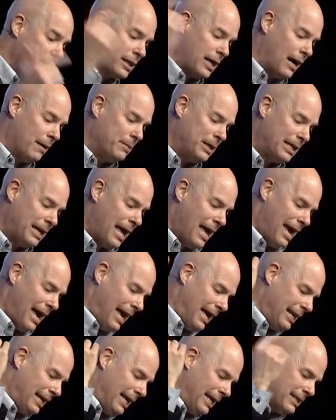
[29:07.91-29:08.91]
coming
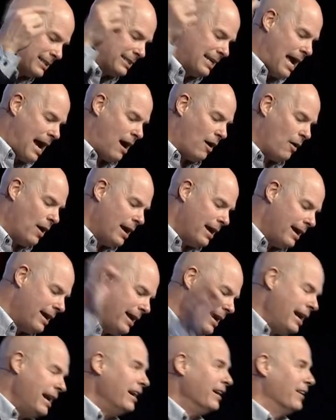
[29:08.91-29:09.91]
and is now
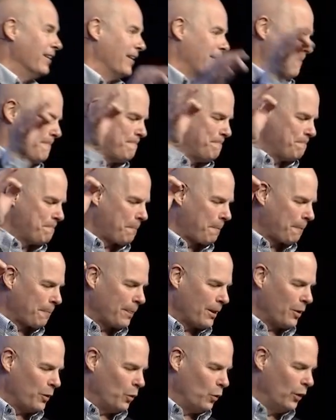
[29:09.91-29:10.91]
here
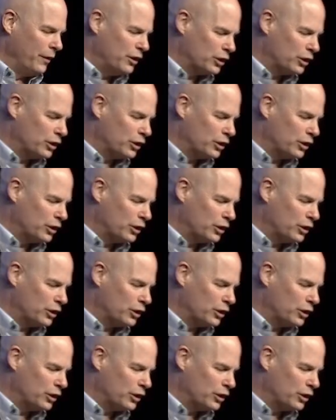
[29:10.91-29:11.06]
when the